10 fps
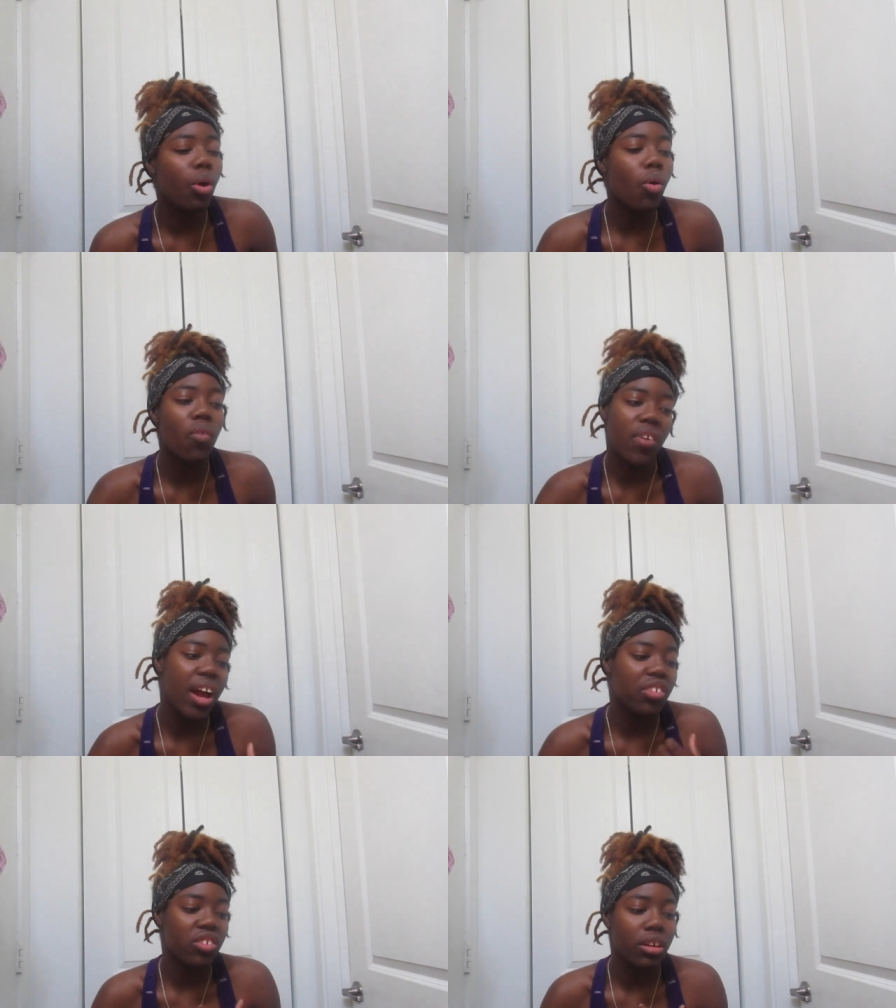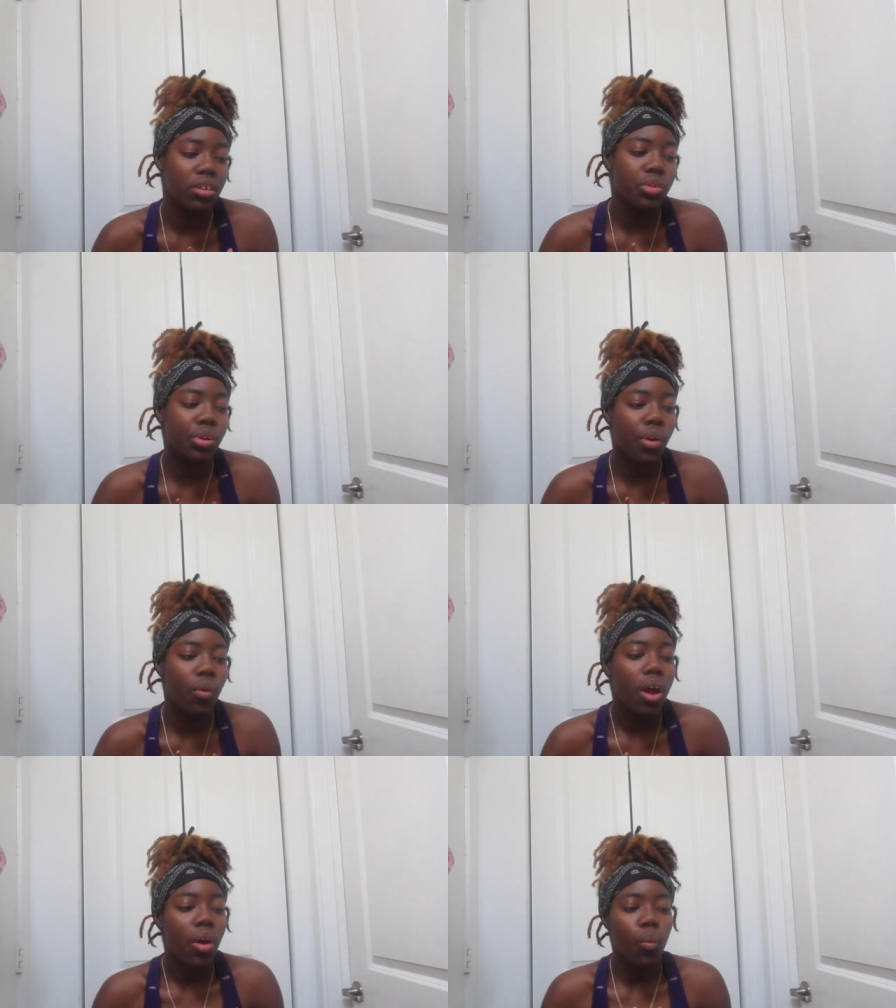old-fashioned you
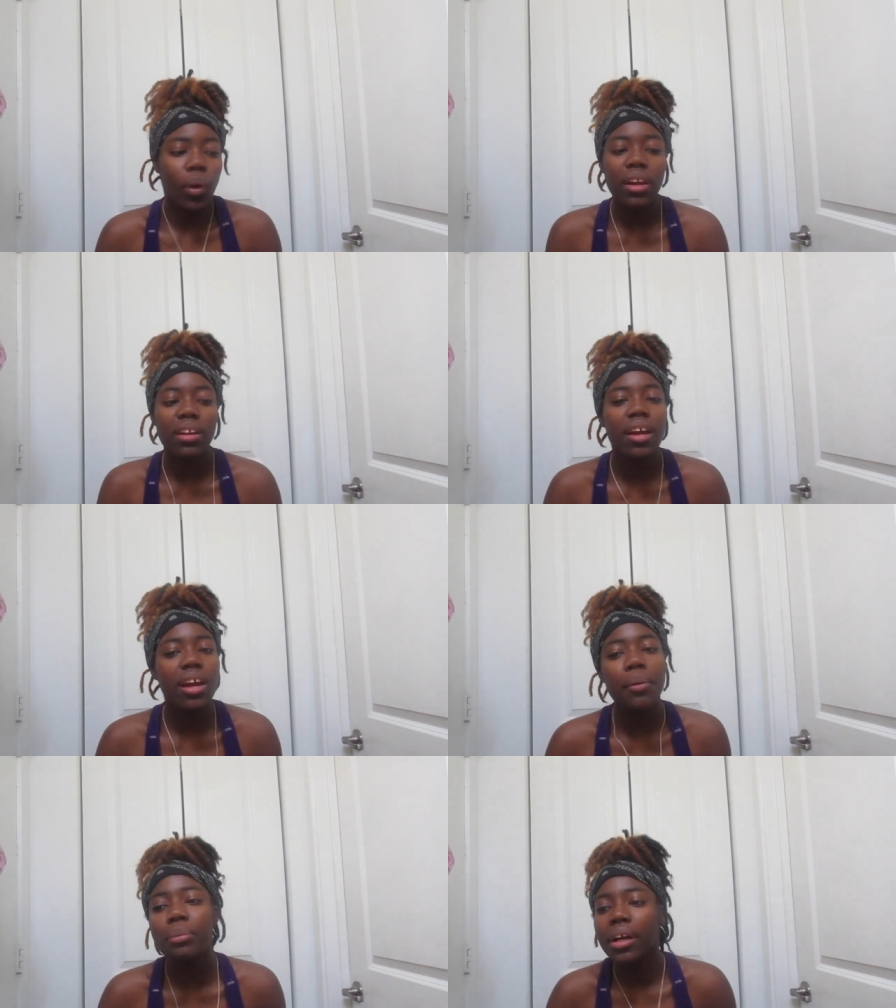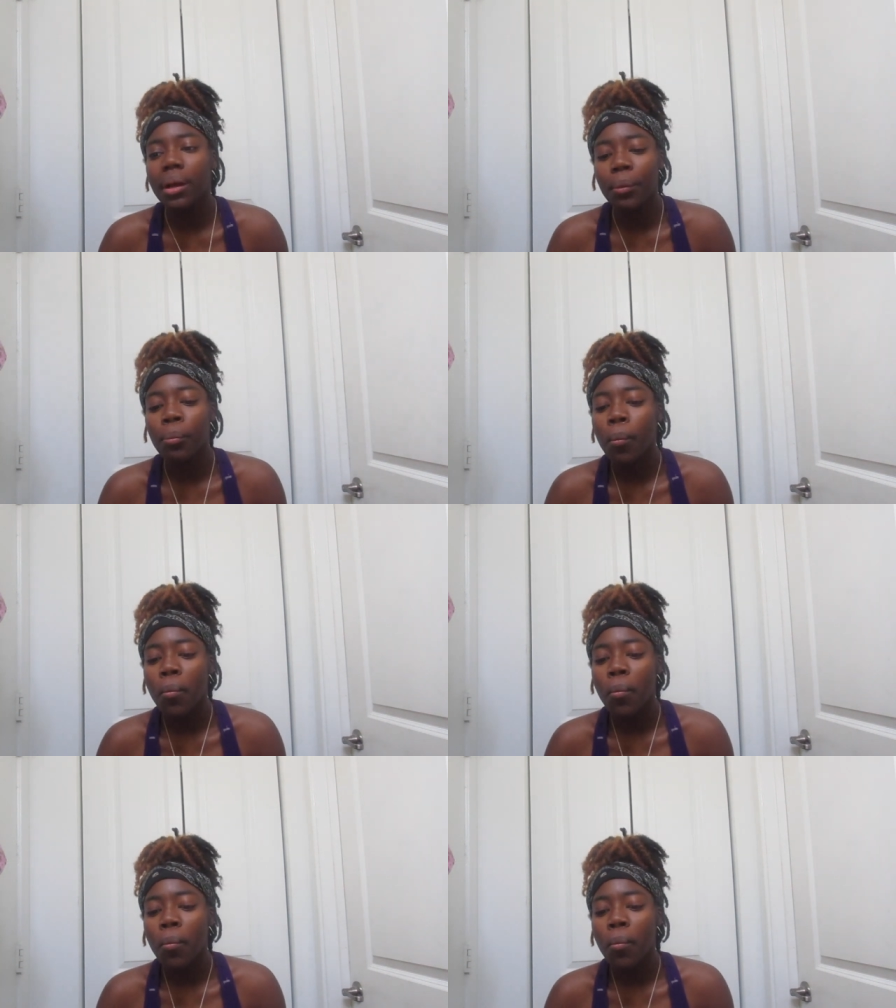know wait till they come in